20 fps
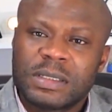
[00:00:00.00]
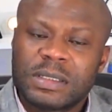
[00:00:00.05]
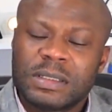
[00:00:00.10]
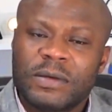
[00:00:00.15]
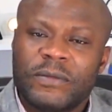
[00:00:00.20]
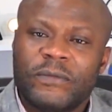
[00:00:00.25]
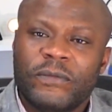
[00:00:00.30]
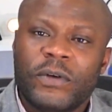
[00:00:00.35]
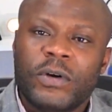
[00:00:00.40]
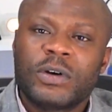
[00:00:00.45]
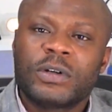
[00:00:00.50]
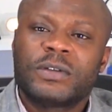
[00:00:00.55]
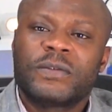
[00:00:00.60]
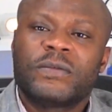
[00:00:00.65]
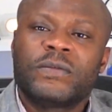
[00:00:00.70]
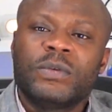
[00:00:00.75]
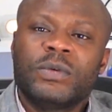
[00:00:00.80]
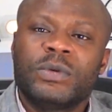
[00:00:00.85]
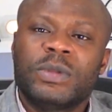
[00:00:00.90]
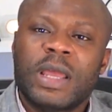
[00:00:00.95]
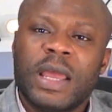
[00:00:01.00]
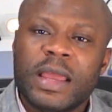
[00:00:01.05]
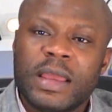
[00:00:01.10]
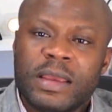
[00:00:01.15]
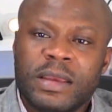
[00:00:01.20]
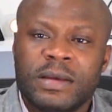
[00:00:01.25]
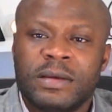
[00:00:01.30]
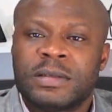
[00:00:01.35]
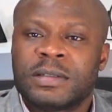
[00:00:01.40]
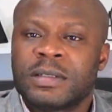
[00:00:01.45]
the first few
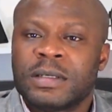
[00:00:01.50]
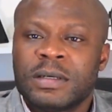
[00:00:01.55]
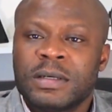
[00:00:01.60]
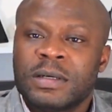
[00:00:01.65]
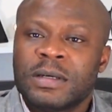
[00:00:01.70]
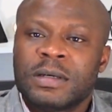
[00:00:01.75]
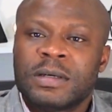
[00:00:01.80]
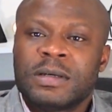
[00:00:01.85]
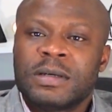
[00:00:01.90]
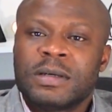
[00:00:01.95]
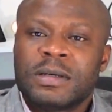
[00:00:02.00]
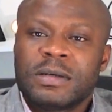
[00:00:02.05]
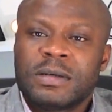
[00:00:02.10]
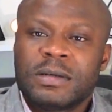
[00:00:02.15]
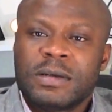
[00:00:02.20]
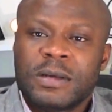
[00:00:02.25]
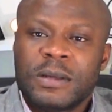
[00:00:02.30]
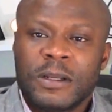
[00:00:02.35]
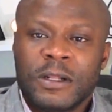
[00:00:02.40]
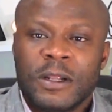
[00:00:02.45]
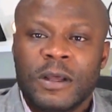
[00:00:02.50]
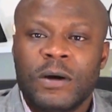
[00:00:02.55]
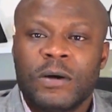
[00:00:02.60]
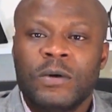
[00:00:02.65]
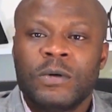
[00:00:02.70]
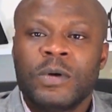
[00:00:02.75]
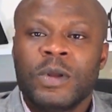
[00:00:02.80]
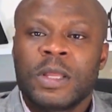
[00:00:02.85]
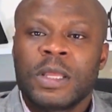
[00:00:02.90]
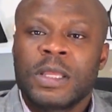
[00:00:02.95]
days, you
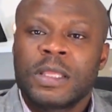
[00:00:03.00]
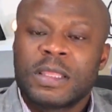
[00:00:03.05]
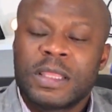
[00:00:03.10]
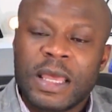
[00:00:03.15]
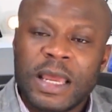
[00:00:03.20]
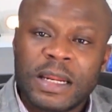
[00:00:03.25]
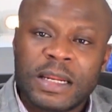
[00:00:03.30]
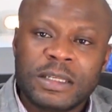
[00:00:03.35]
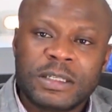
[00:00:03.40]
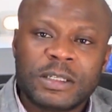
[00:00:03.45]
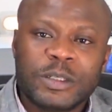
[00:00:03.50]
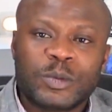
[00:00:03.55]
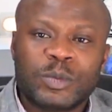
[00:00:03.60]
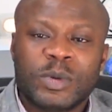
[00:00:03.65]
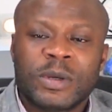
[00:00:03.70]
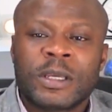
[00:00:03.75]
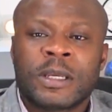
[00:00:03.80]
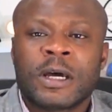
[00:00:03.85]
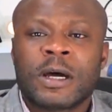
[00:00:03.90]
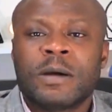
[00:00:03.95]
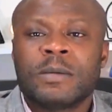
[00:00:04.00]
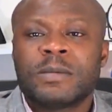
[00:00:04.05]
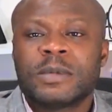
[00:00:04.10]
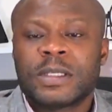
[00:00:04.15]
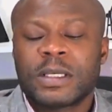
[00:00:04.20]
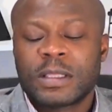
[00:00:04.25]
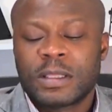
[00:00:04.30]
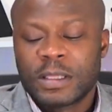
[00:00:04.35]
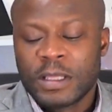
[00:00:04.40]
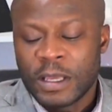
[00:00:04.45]
know? Then it just
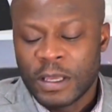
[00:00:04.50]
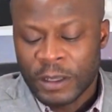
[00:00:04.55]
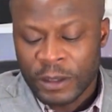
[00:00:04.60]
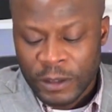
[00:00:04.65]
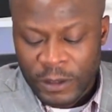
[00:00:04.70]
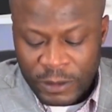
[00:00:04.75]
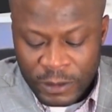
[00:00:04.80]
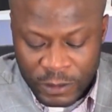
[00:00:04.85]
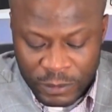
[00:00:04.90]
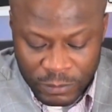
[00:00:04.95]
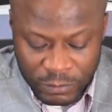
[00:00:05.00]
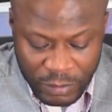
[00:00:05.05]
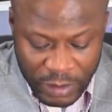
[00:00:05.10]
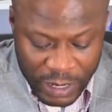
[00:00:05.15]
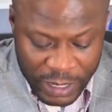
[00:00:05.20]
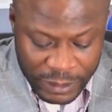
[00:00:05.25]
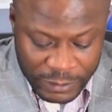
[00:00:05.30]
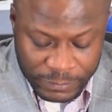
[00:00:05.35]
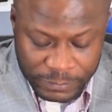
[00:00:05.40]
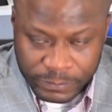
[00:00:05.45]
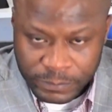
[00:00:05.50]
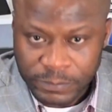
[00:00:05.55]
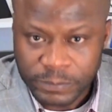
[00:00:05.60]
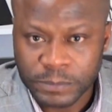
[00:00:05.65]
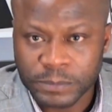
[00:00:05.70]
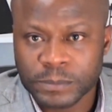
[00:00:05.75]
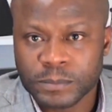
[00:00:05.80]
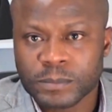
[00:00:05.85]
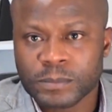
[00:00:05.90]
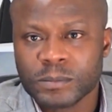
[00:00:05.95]
becomes a thing, right?
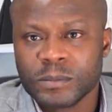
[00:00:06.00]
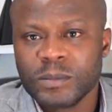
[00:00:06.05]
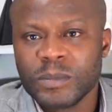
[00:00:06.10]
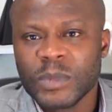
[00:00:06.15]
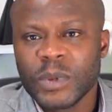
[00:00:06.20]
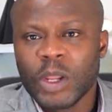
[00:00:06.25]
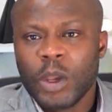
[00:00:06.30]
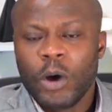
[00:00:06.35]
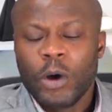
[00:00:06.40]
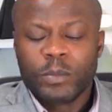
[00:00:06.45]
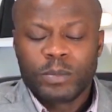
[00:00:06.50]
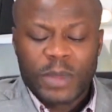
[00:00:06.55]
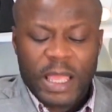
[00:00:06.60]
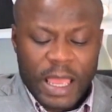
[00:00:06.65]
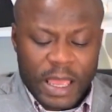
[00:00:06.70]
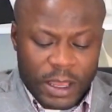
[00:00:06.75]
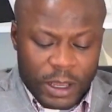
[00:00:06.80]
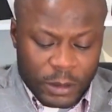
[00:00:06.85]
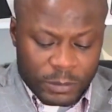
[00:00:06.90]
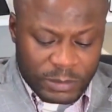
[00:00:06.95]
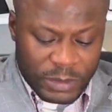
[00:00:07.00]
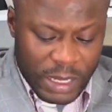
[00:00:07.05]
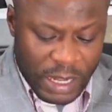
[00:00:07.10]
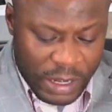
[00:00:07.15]
Hope that helped